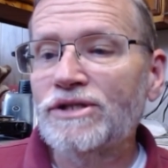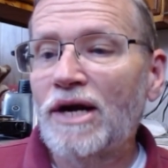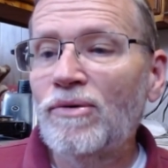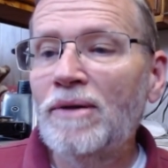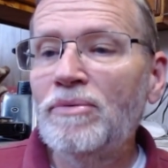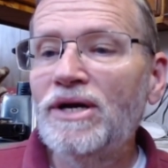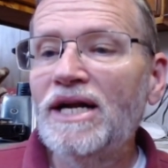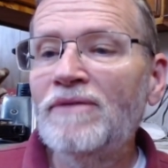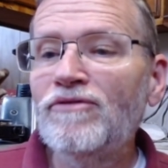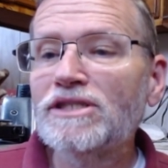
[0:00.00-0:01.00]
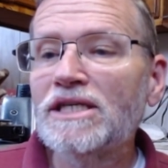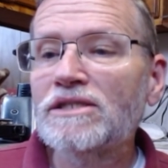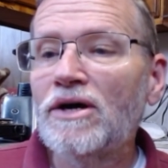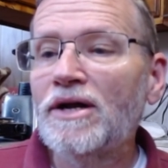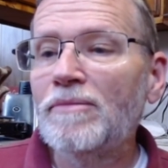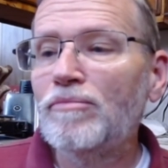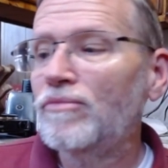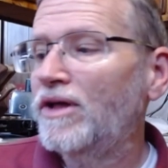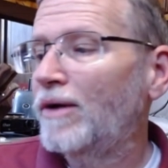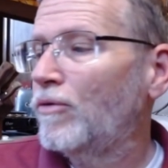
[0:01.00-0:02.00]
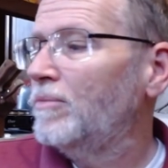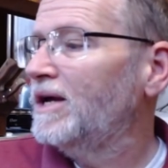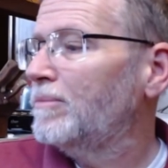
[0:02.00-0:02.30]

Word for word: And I want to put an emphasis on it that will be